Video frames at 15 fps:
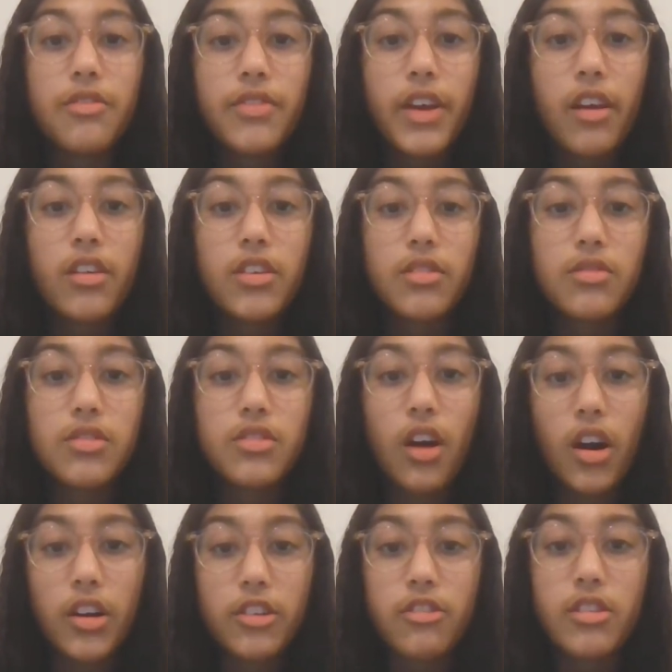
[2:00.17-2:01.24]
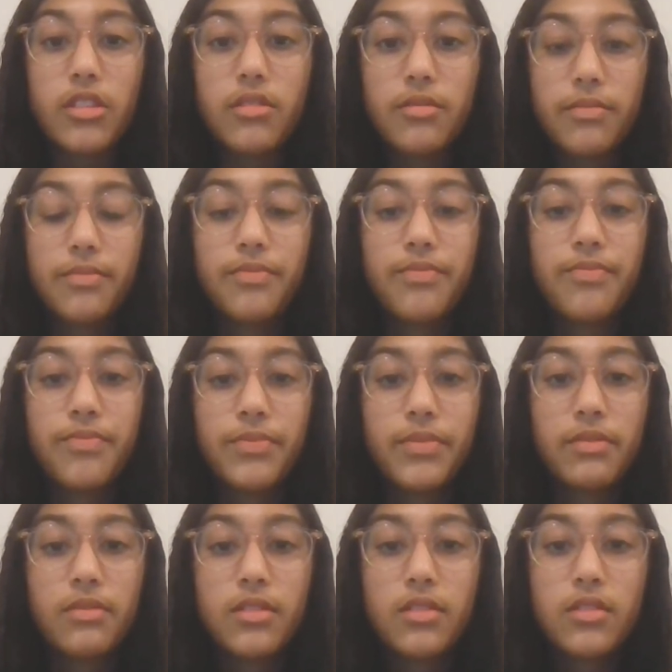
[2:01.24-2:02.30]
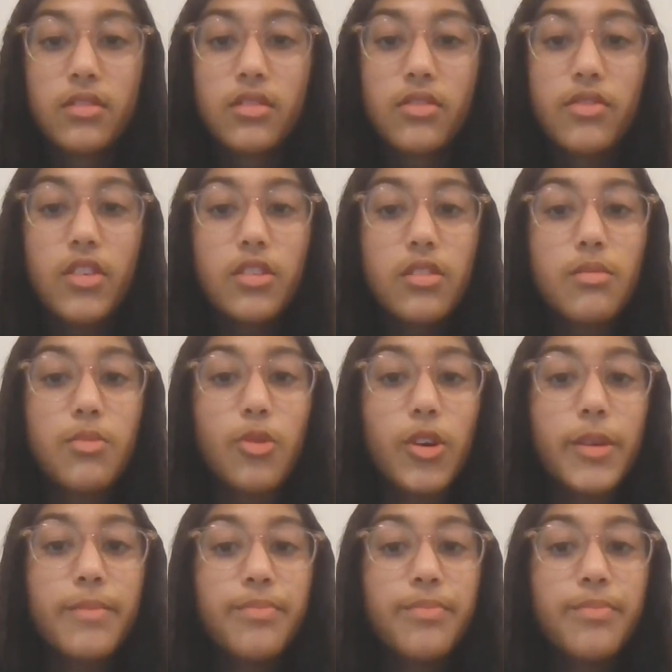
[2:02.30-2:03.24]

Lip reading: fair use doctrine. Furthermore,